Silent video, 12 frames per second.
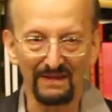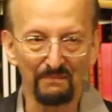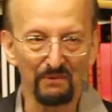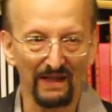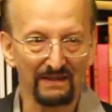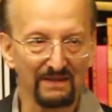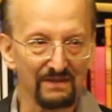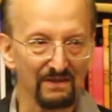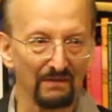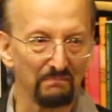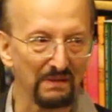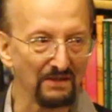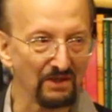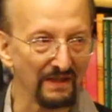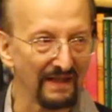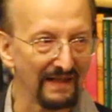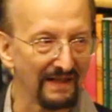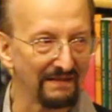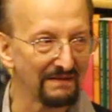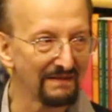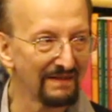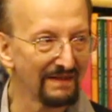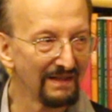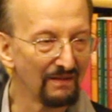He practiced on Beachy Head,
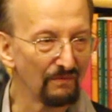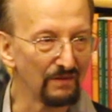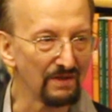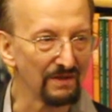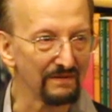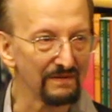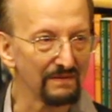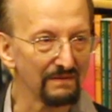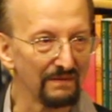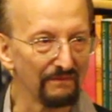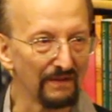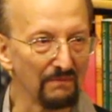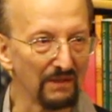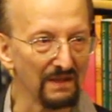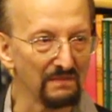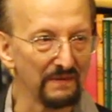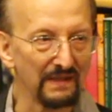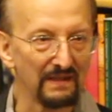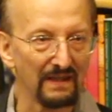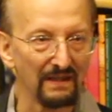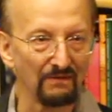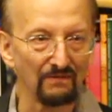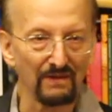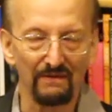which is, if anybody's been there,
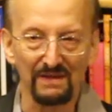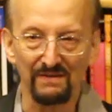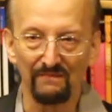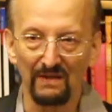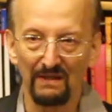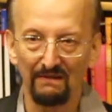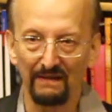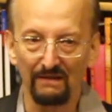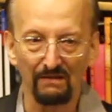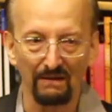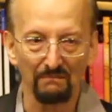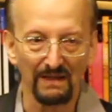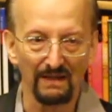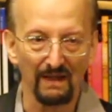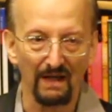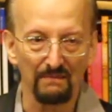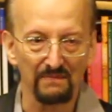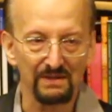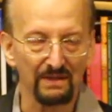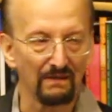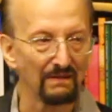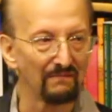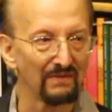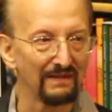you'll know it's very crumbly limestone
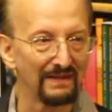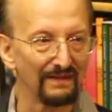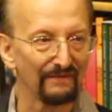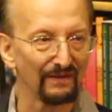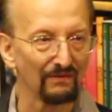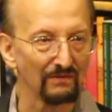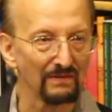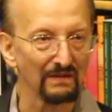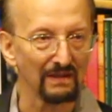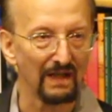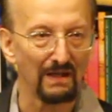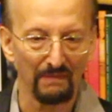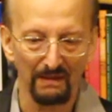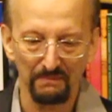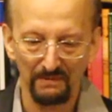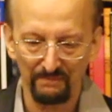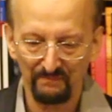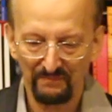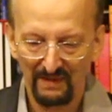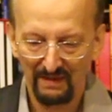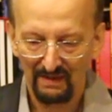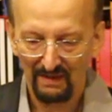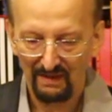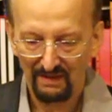and very difficult to climb up.
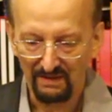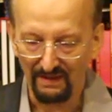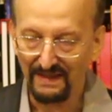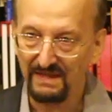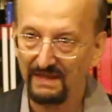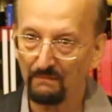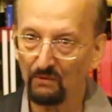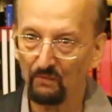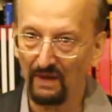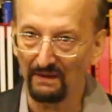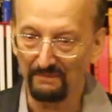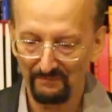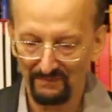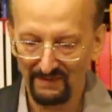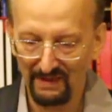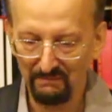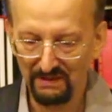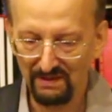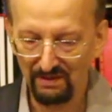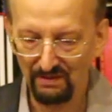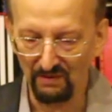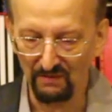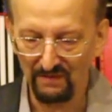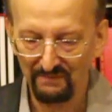So that's number one. Number
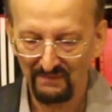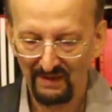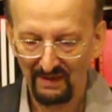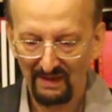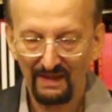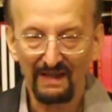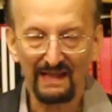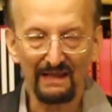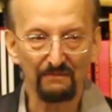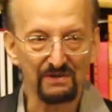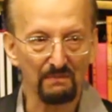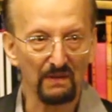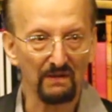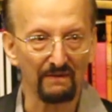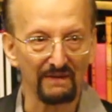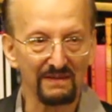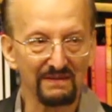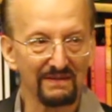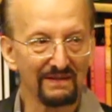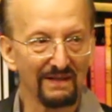two, he was a poet.